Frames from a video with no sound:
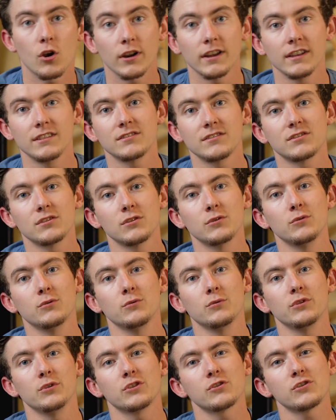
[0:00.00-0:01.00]
All right,
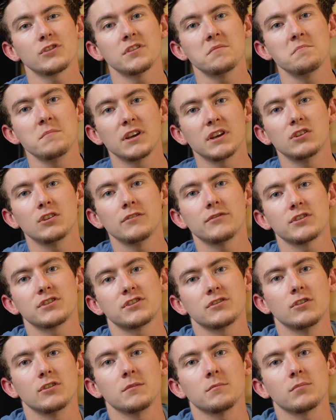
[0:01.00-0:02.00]
so you're in the middle of your
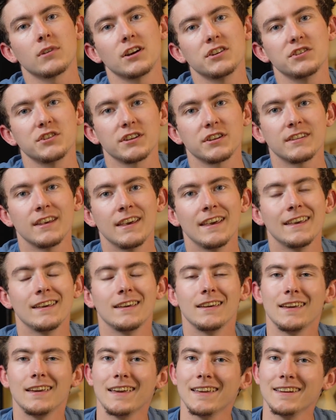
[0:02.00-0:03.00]
sewing project
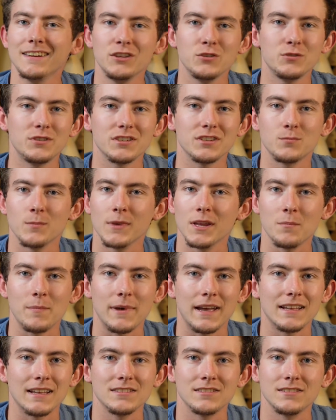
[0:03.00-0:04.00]
and you just made a
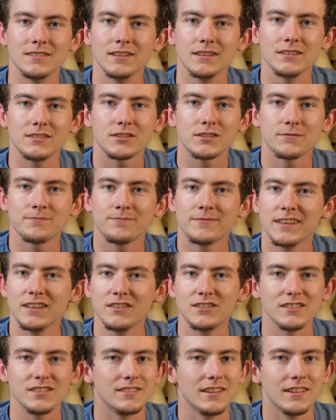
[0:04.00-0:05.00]
bad stitch. You
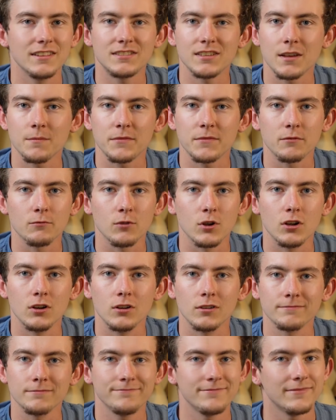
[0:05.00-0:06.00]
just did something
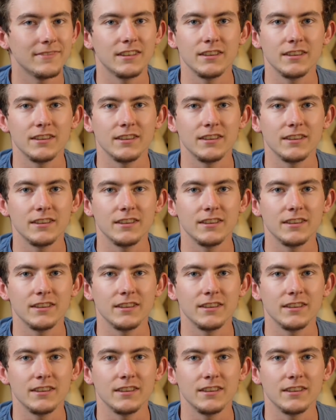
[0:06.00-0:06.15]
wrong.